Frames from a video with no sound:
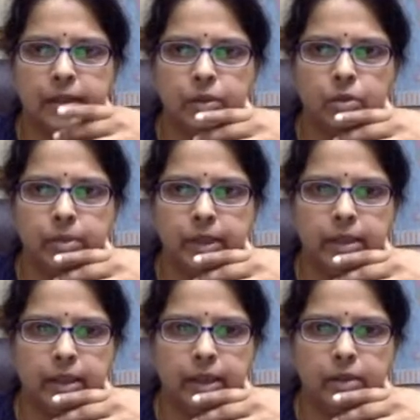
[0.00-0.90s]
Assume
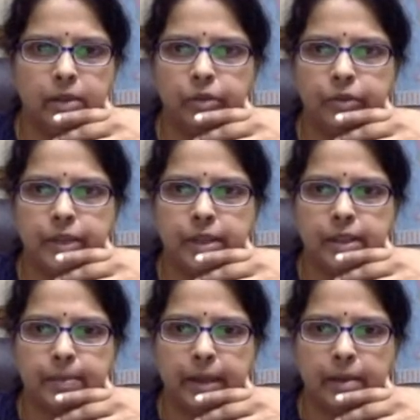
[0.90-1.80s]
that the gain coefficient
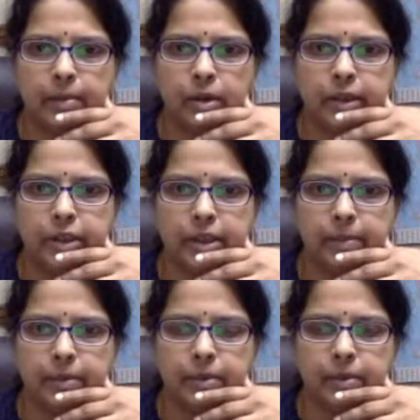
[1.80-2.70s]
is parabolic
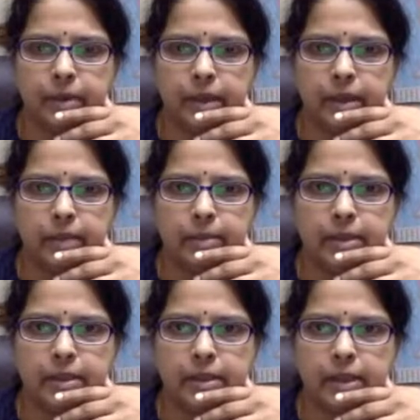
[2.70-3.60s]
shape. Okay, let me
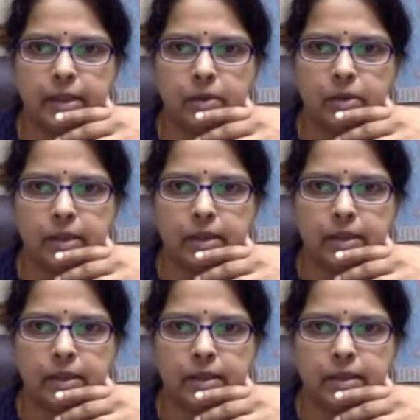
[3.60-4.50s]
just take out that.
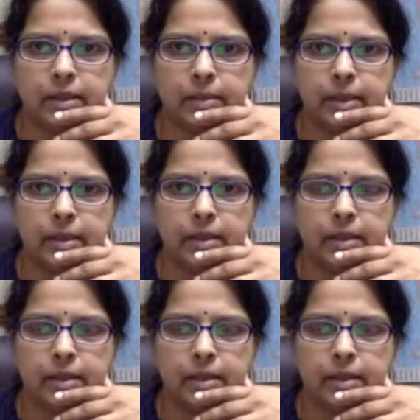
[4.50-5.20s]
Just a minute.